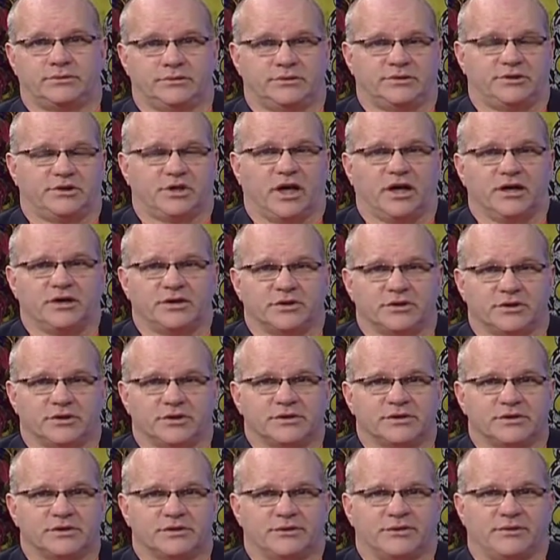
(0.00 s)

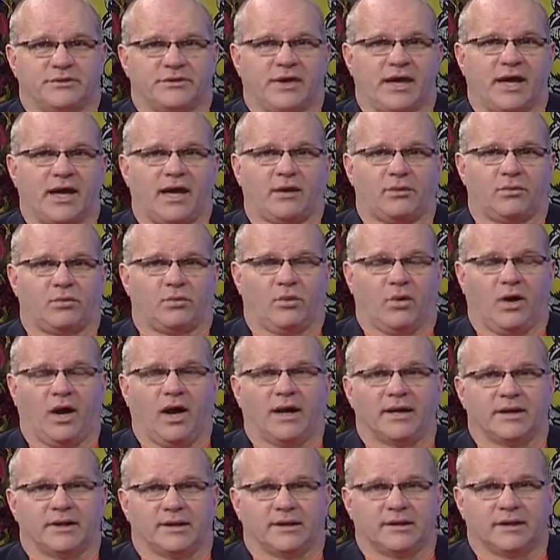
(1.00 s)
judges that
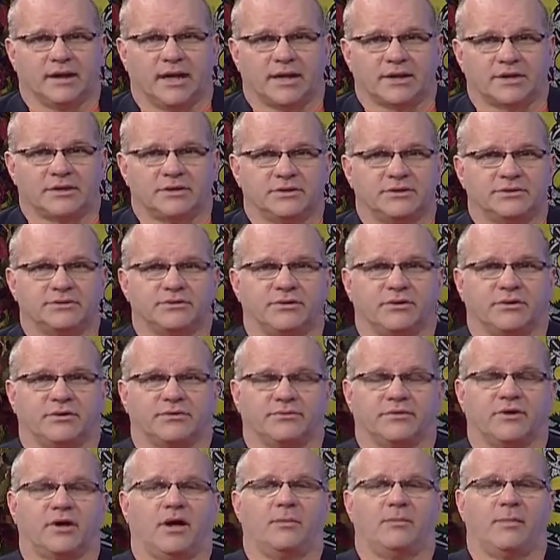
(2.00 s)
want elections or
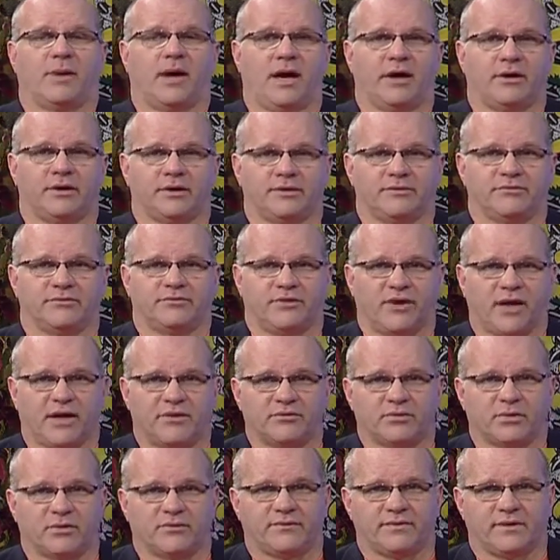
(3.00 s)
have come out in
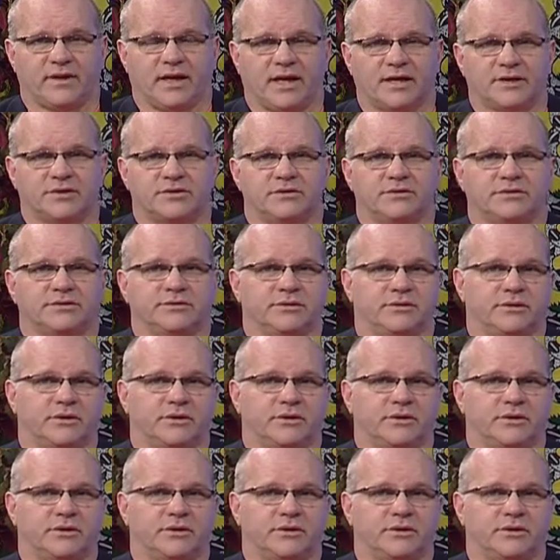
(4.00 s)
favor of elections.